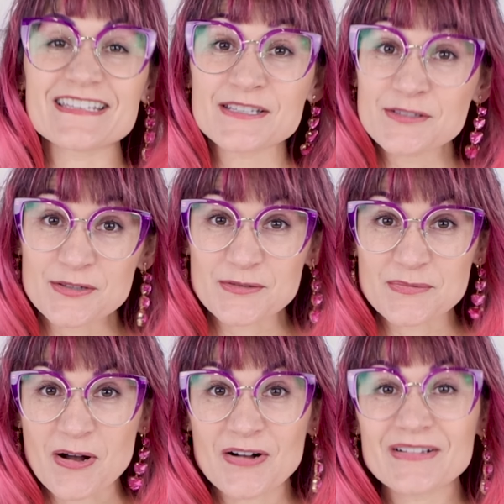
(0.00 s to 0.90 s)
isn't too
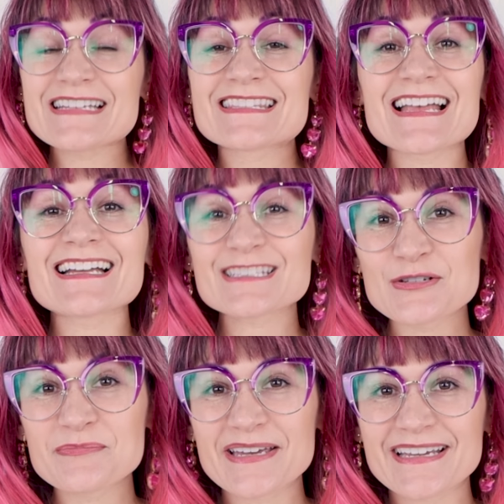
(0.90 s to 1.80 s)
small, it's not
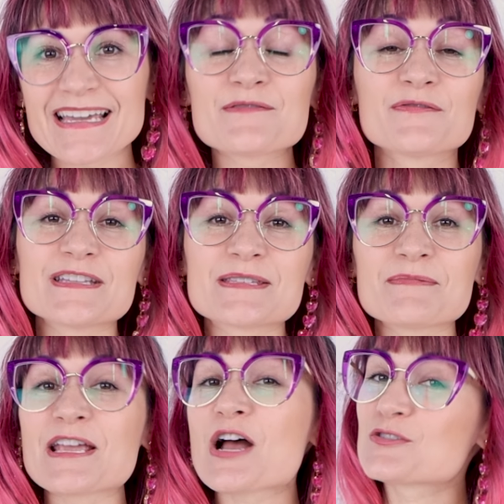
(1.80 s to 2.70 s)
too big, it fits
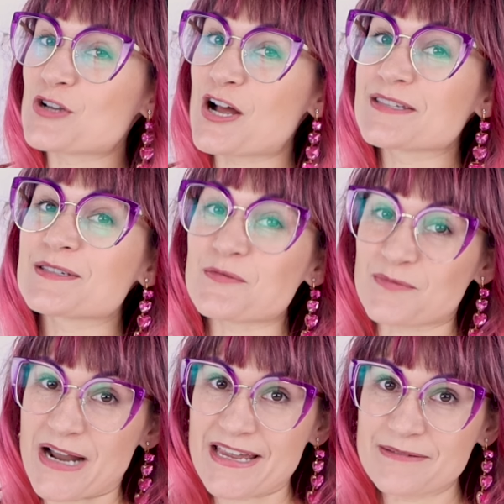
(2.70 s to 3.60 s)
me just
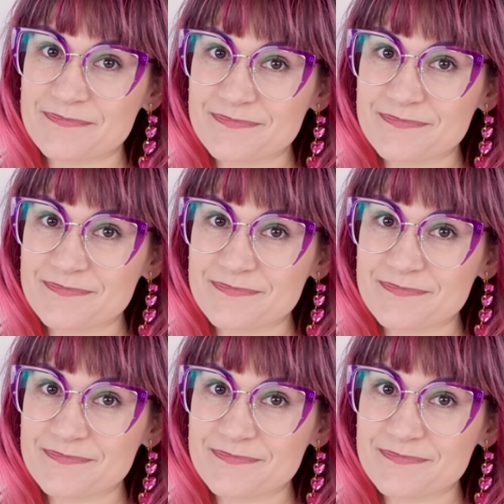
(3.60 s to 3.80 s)
right.